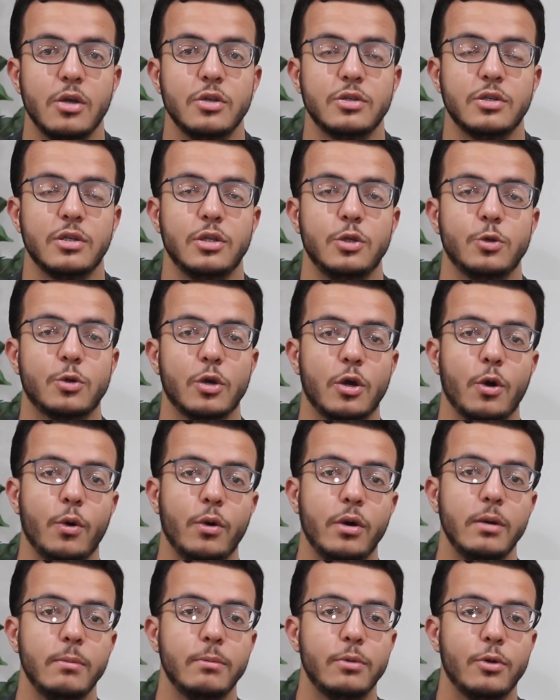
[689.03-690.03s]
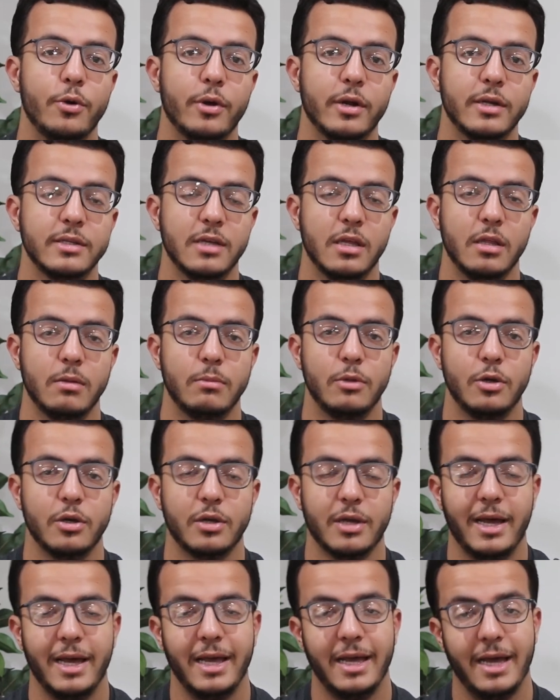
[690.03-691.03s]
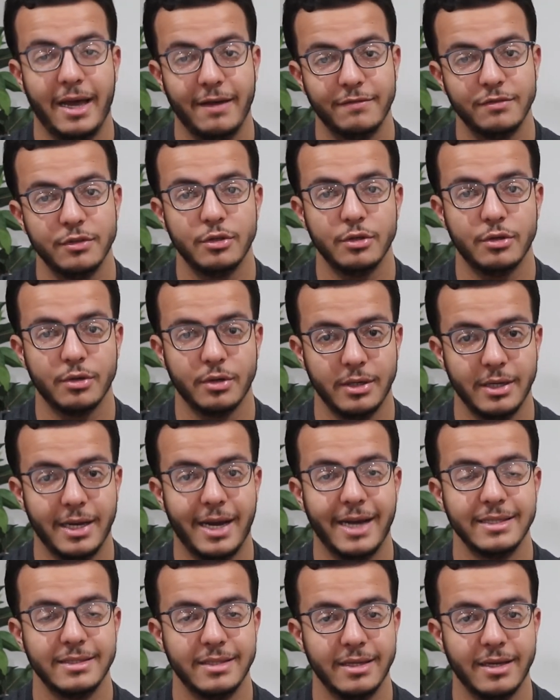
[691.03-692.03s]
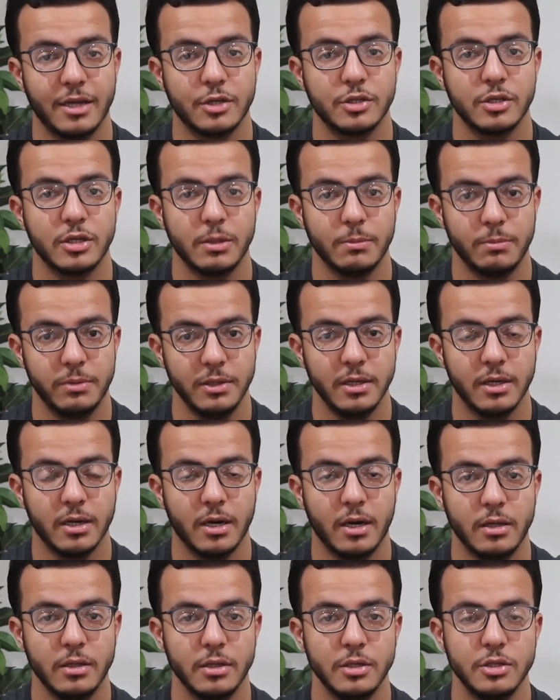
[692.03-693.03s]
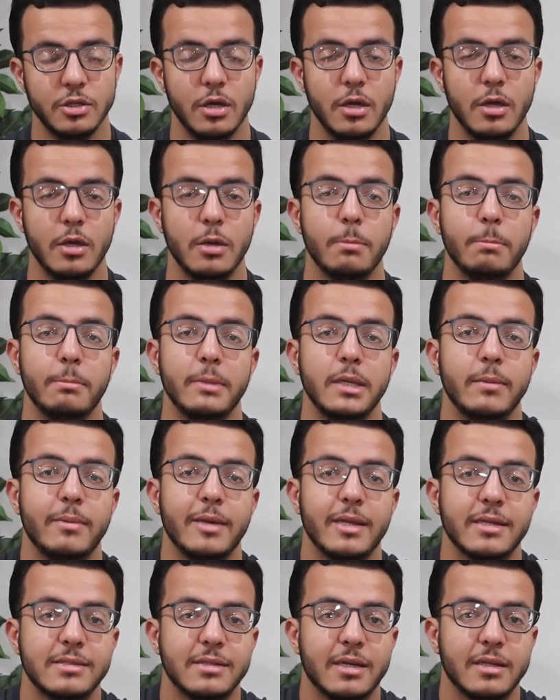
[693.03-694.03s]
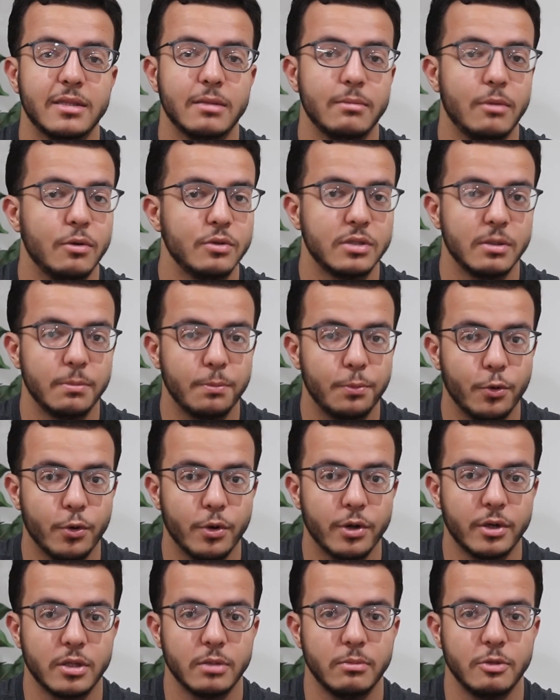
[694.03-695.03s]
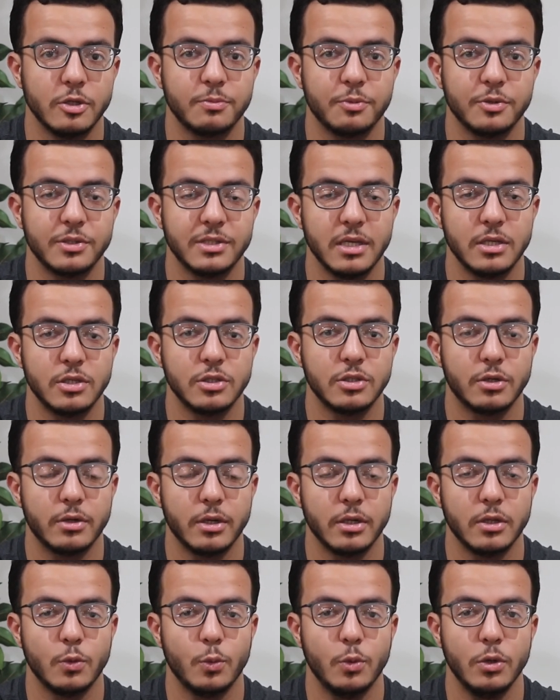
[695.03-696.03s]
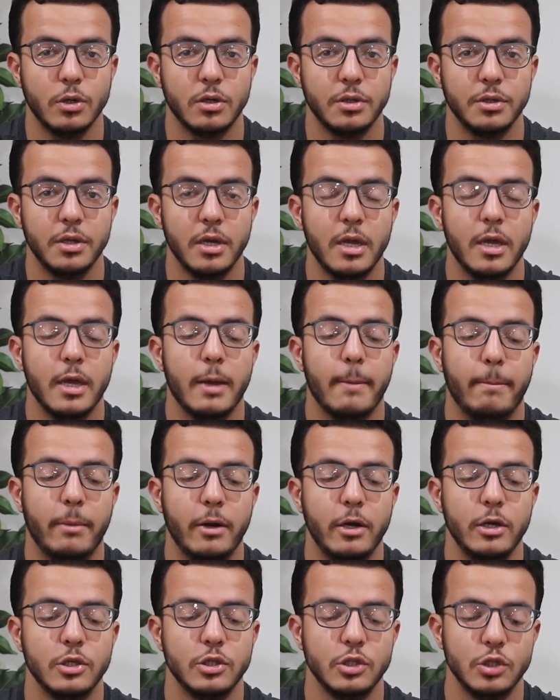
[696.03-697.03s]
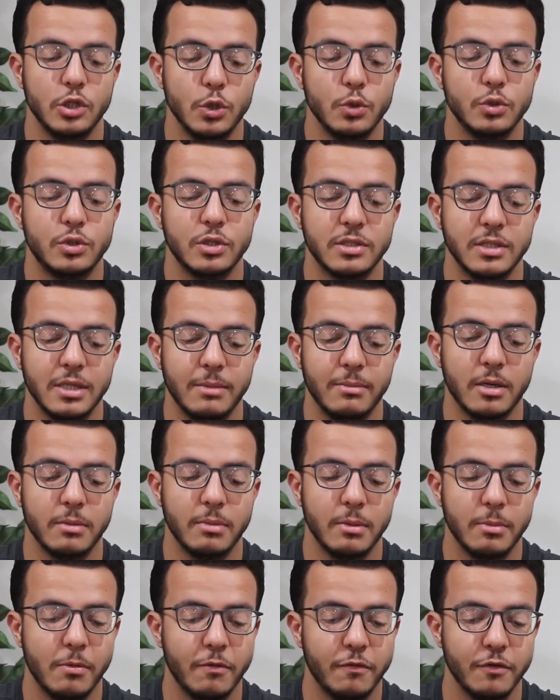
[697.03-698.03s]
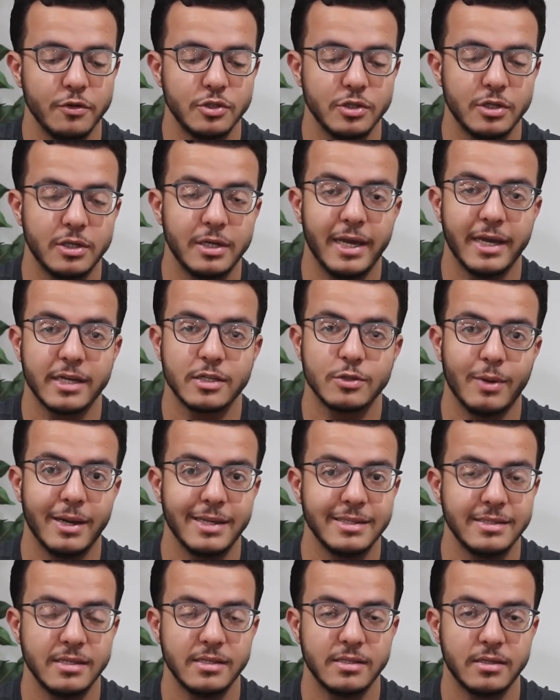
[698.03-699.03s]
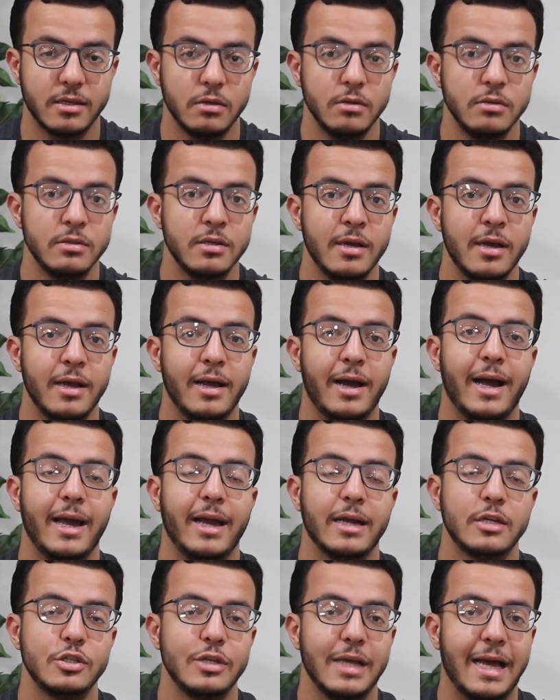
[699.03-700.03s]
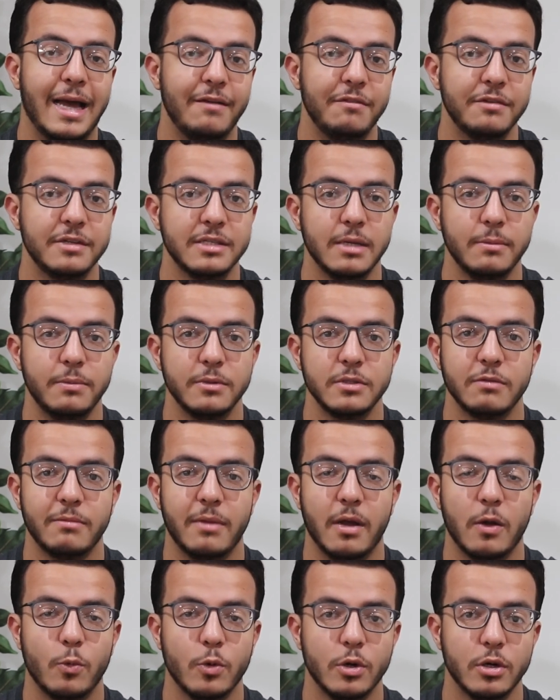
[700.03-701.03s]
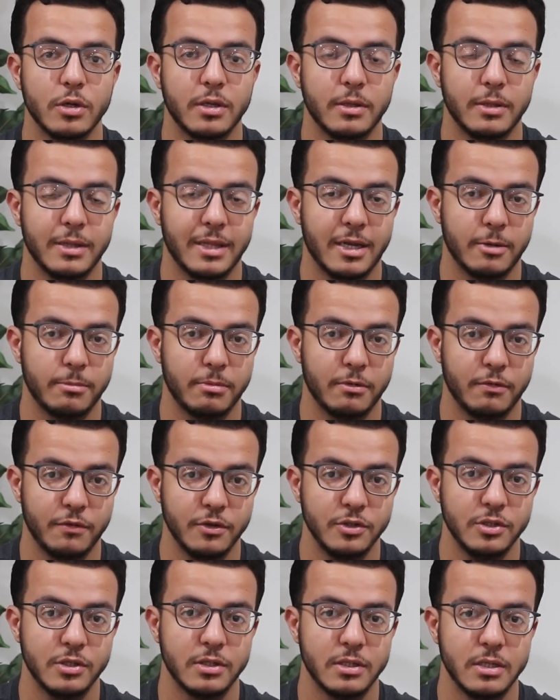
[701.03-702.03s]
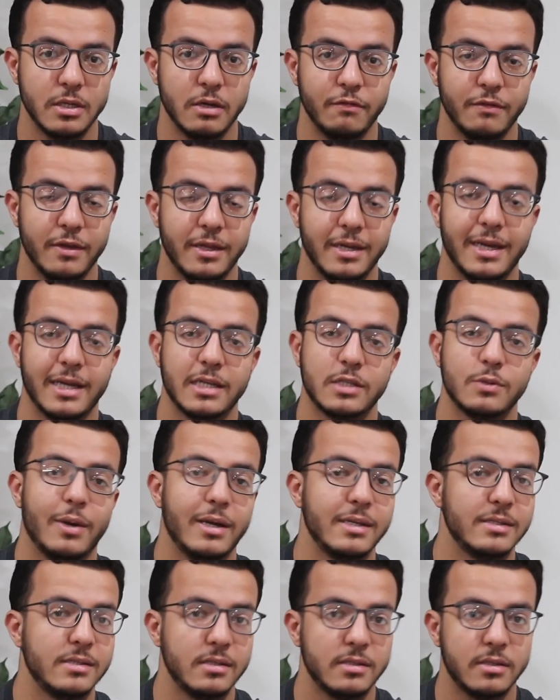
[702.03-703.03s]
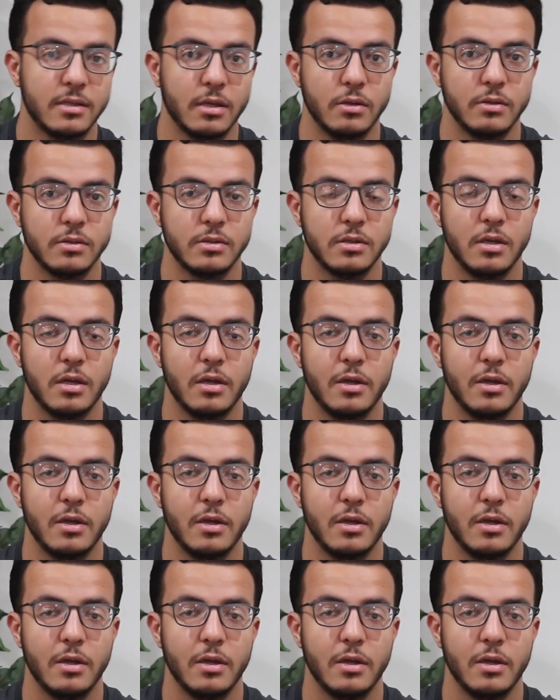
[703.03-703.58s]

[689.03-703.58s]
So that you could go to an employer and tell them, look, I have the degree, I did actually complete college, maybe it's not the most important or the most prestigious degree in the world, but you just need me to be proficient in X, Y, and Z skills. I actually have examples of my work that are proficient enough in X, Y, and Z skills.